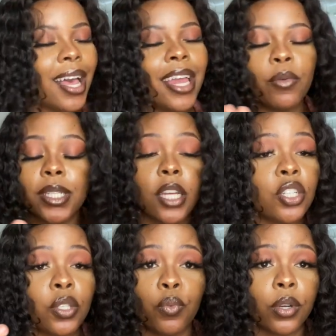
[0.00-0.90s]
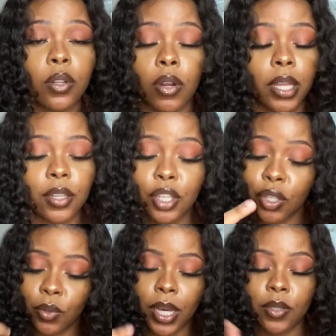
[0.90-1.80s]
Anyways, I just worked on it.
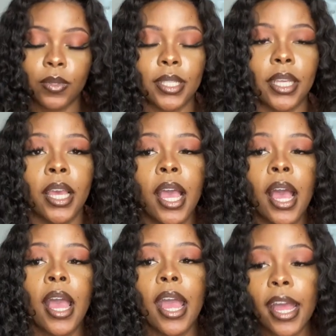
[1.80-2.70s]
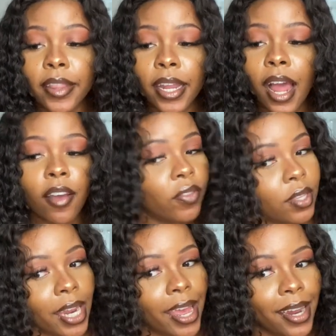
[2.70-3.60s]
You guys will see. And then
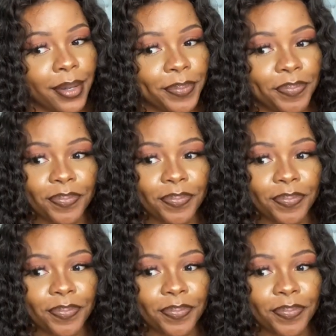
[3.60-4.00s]
after that,